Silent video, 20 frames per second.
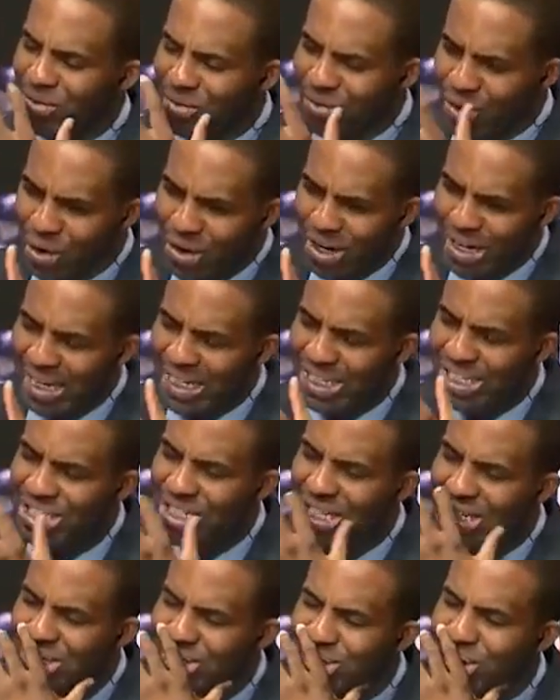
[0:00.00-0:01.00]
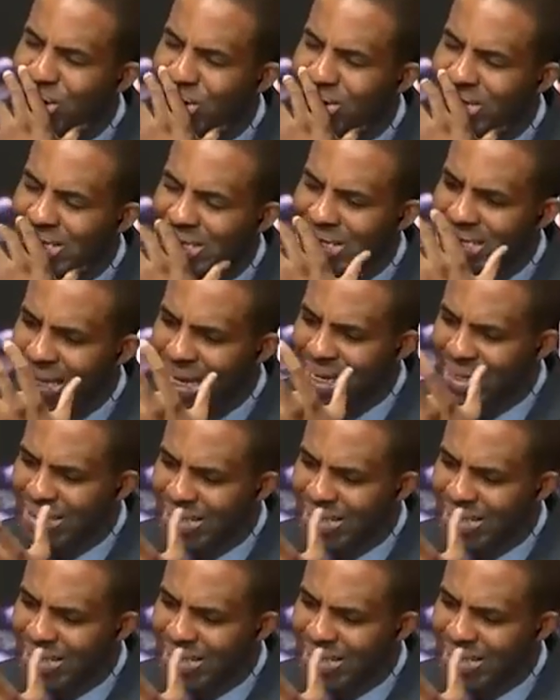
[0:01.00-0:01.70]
Foreign exchange costs and